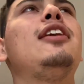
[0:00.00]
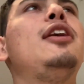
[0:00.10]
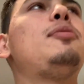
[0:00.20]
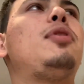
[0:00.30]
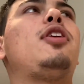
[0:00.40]

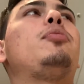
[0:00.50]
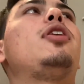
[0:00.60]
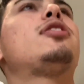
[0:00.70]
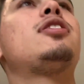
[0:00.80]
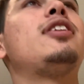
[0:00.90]
Pretty much. I'm
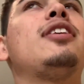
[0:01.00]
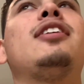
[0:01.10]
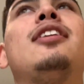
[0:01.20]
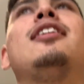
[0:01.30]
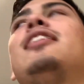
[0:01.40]
the nigga that
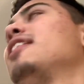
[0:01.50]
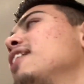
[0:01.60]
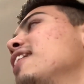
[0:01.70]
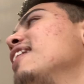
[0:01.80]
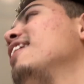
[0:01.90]
applied for a
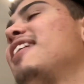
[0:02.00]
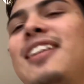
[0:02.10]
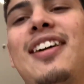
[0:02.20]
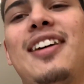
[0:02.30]
credit card.